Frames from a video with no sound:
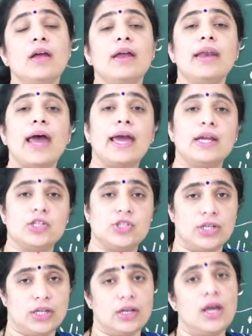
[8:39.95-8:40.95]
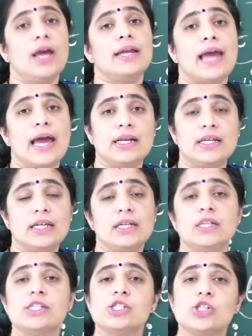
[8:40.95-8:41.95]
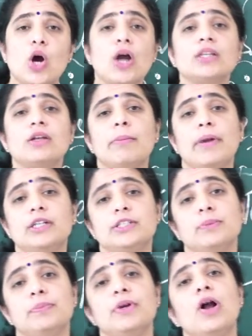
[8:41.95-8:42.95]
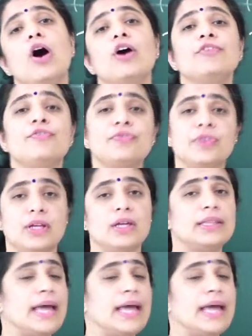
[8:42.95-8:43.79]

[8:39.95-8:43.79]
19. 19 is not the multiple of 3.